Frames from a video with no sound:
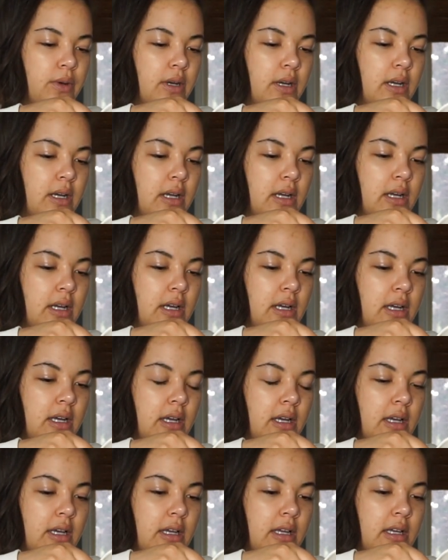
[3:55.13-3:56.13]
1,
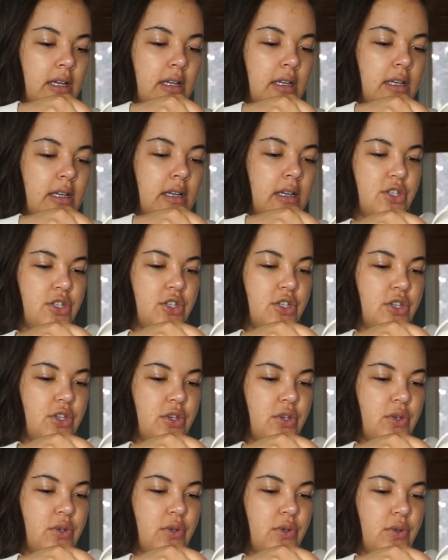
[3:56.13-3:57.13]

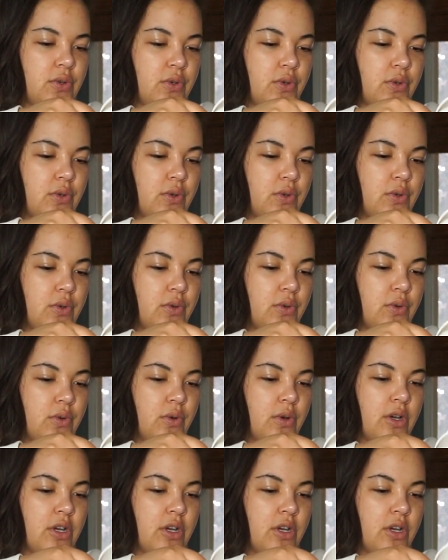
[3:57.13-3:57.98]
2.